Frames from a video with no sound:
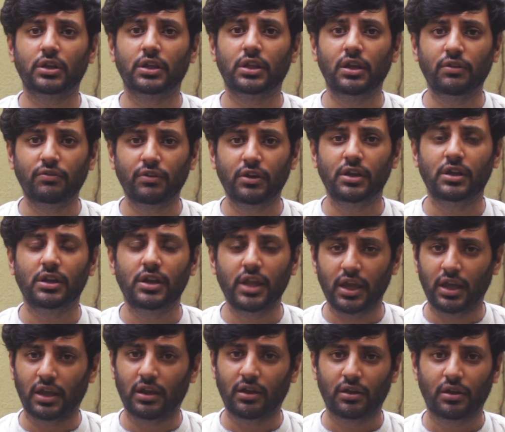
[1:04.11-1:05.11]
on a given
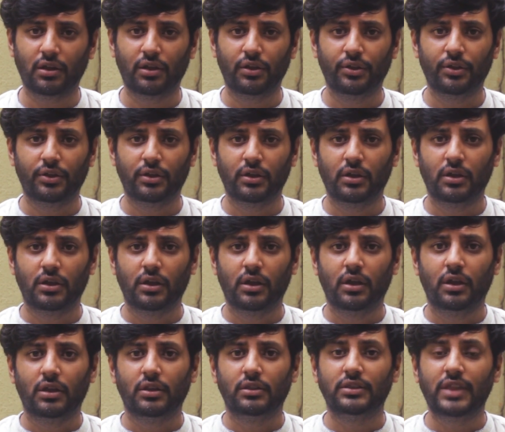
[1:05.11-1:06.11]
day,
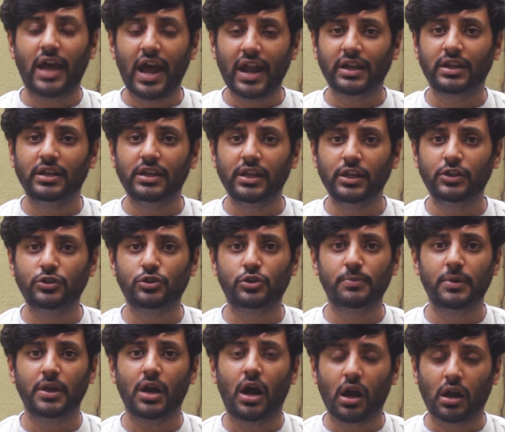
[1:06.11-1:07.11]
that needs
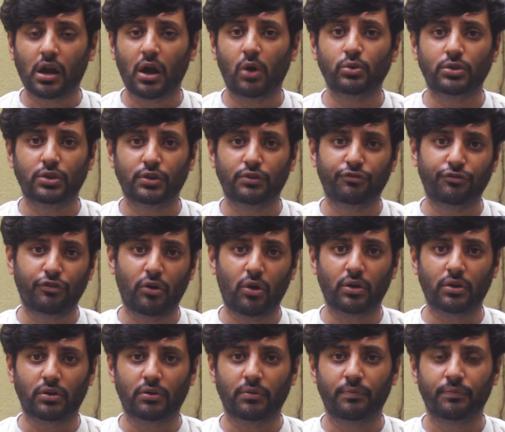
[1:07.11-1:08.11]
to be accounted
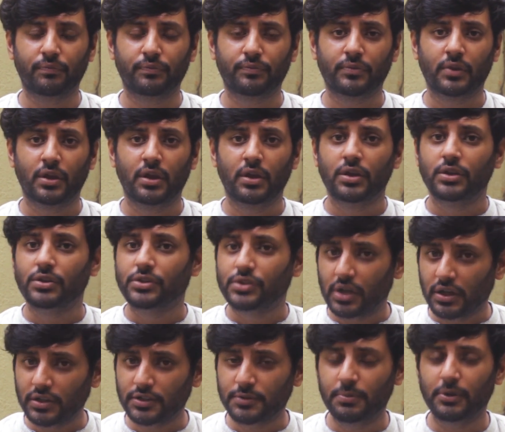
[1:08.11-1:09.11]
for.
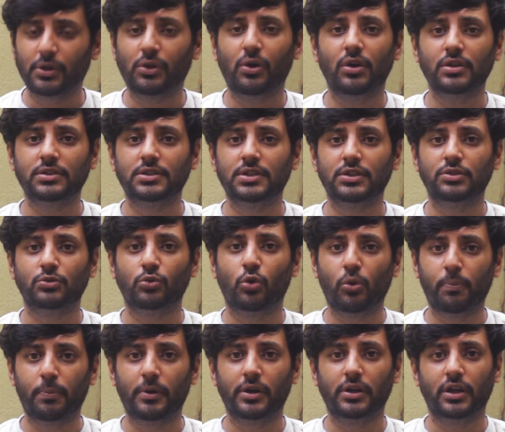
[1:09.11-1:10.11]
Just because there's an
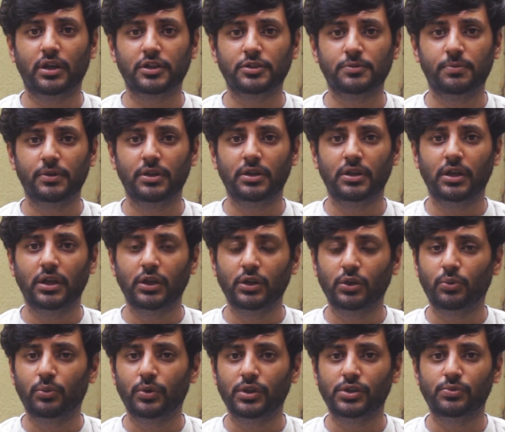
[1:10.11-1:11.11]
open dustbin
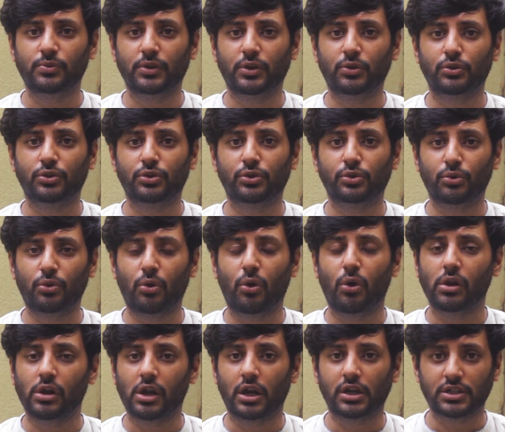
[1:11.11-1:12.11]
into which we could throw
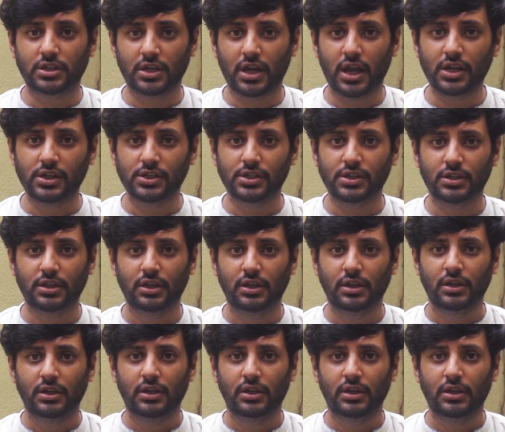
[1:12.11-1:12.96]
all our trash,